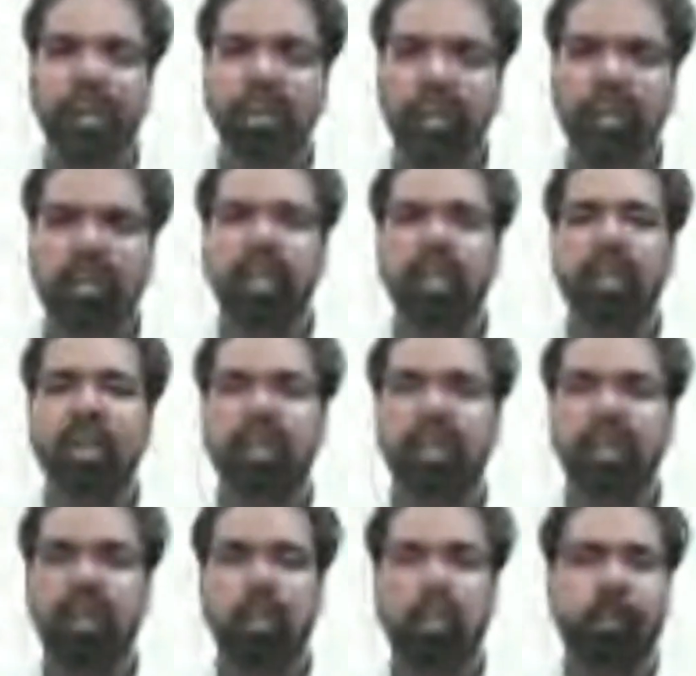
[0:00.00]

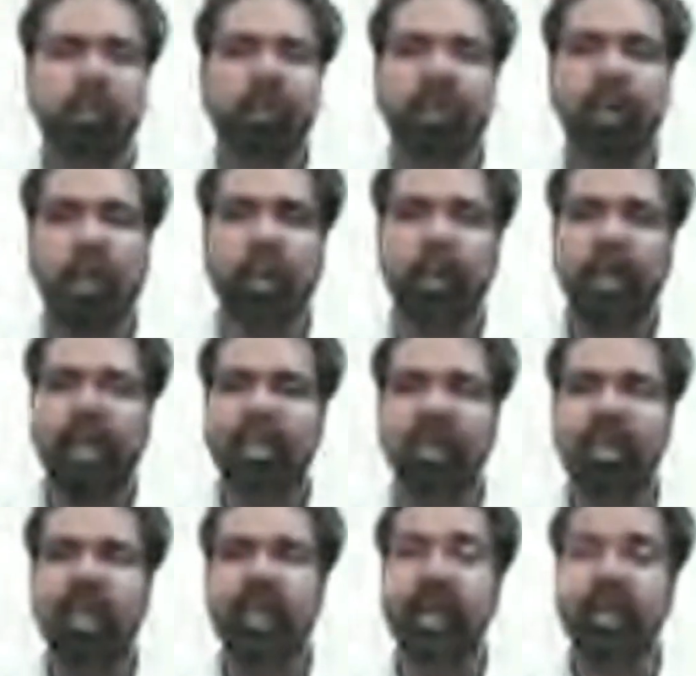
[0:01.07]
thereby adding
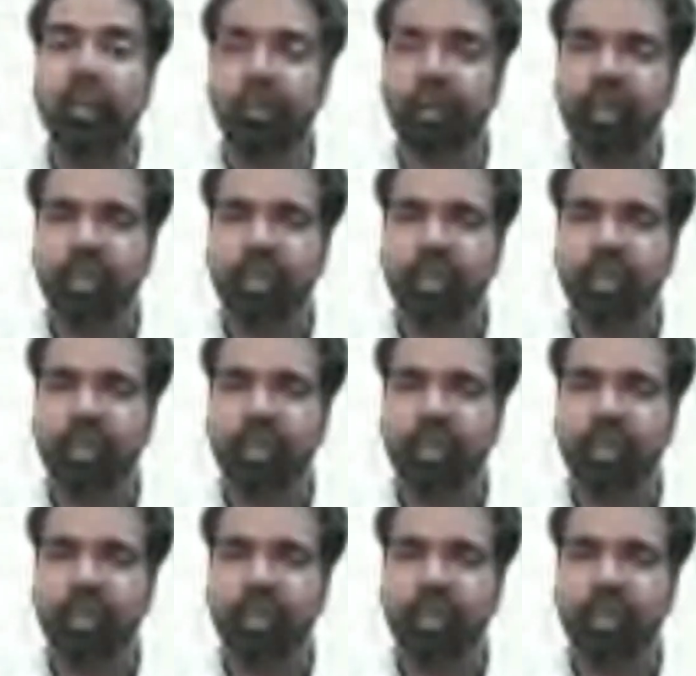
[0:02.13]
popularity